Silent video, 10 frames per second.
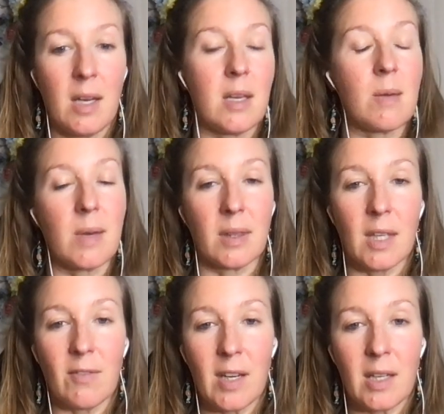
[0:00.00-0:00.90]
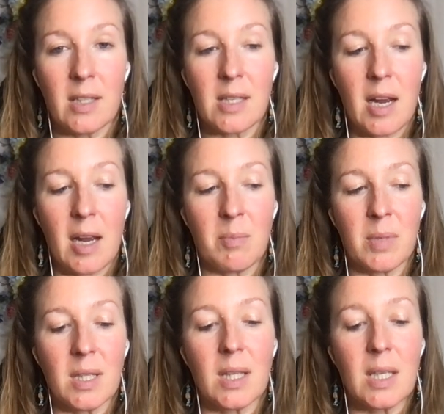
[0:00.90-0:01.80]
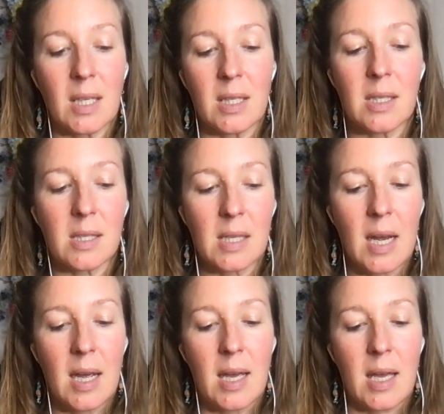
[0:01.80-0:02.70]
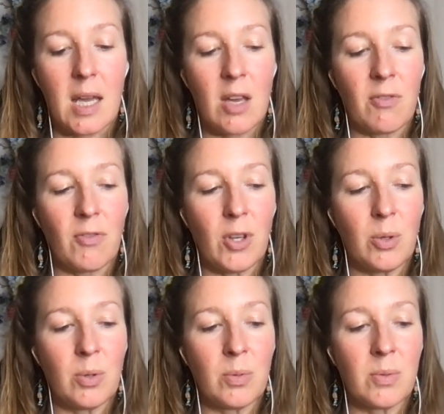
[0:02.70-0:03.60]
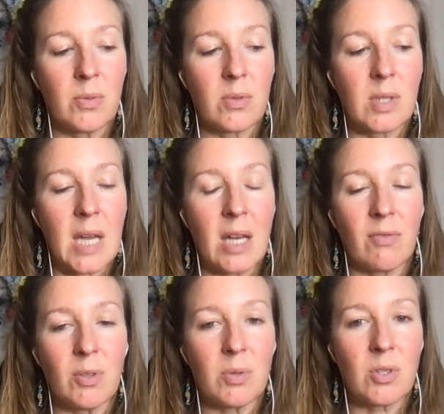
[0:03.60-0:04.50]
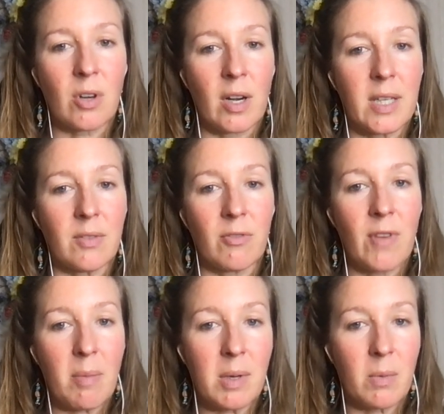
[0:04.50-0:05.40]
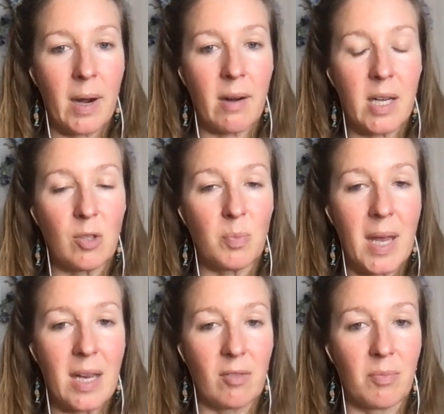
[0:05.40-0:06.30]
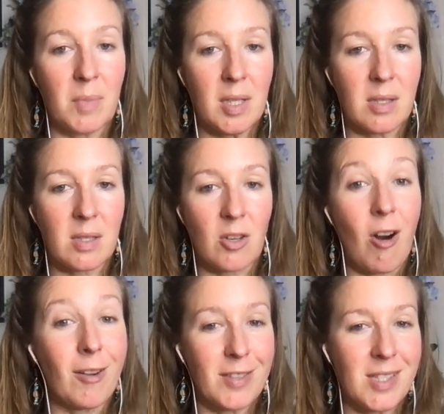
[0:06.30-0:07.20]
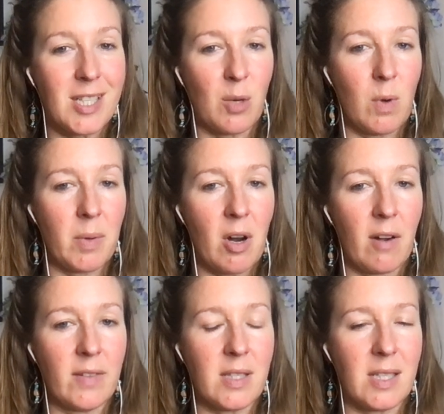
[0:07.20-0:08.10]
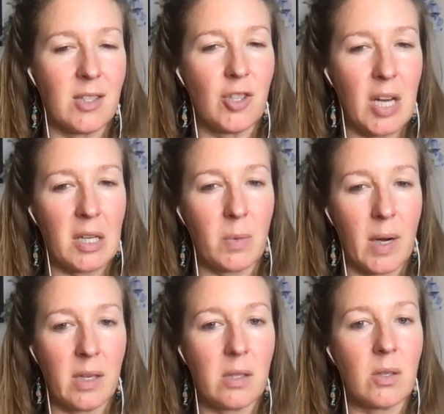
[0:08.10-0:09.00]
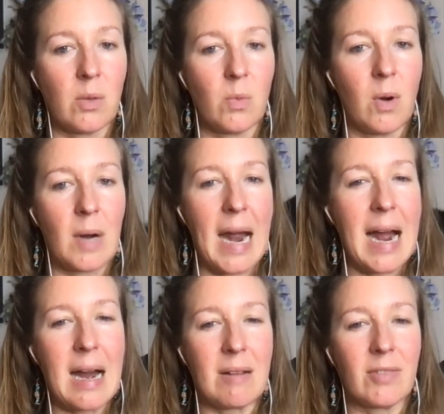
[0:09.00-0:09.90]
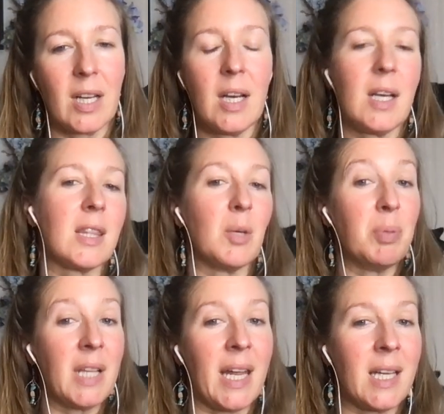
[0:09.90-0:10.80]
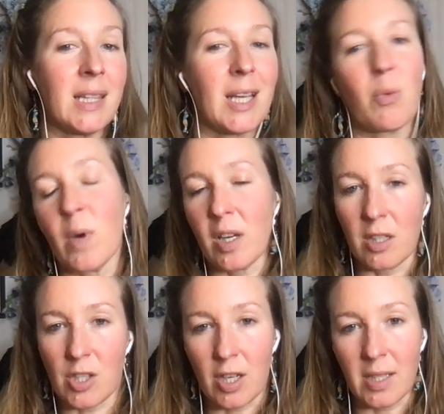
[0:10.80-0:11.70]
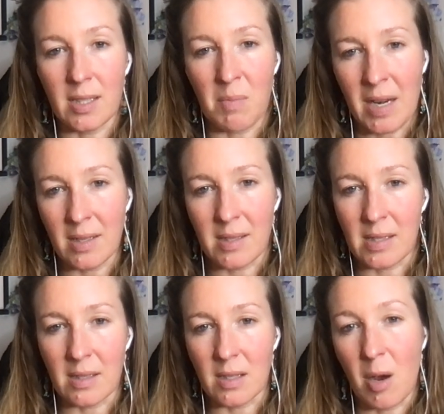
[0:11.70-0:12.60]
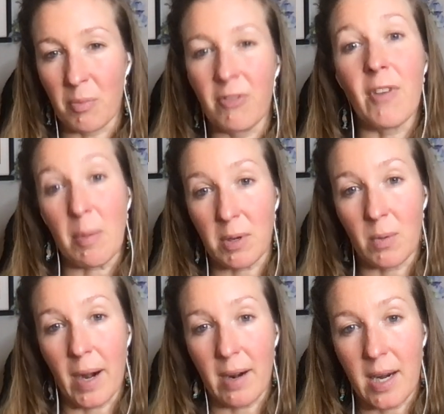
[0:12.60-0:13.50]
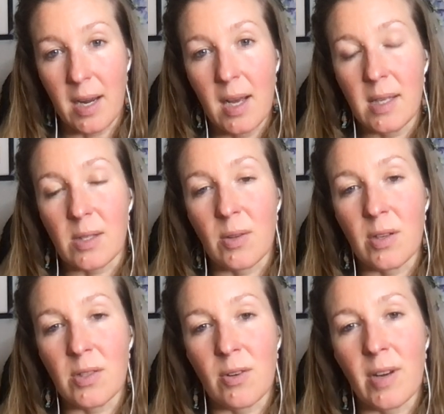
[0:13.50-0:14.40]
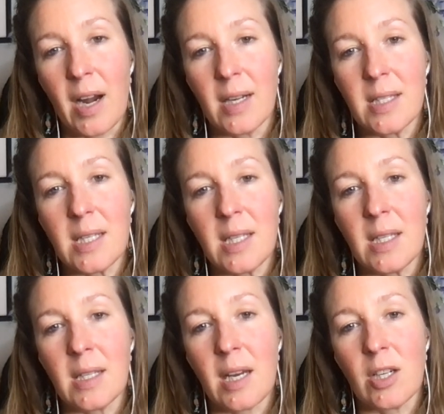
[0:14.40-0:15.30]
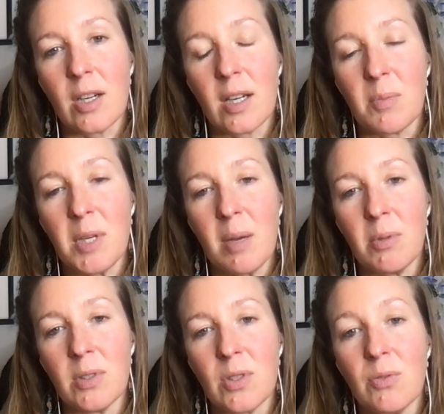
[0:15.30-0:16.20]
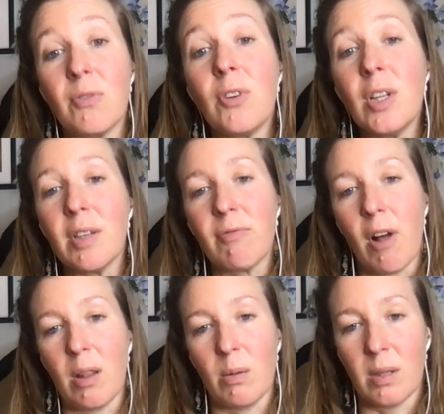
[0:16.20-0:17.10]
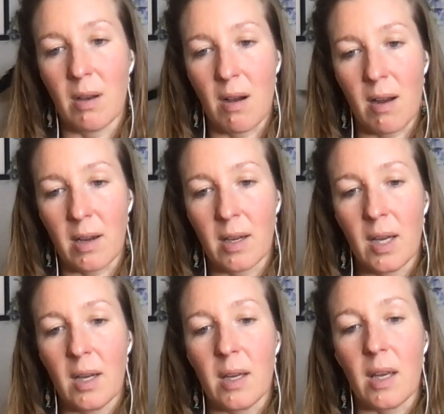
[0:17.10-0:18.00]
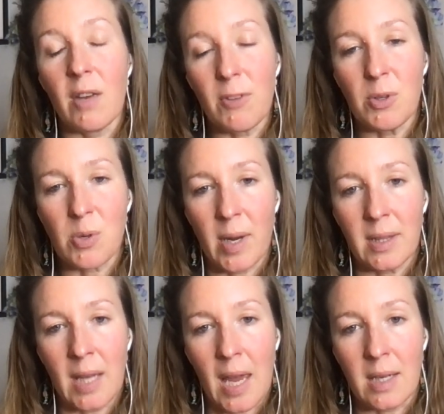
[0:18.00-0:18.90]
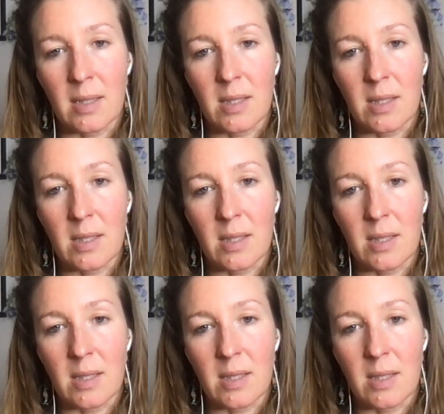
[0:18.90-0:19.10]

You can leave at any time. But the thing is, if you start in February, you may have missed harvesting what we harvested in January, so you won't have the plant that we're going to turn into medicine come February. So there's no guarantee that you're going to be able to fully follow along if you join late.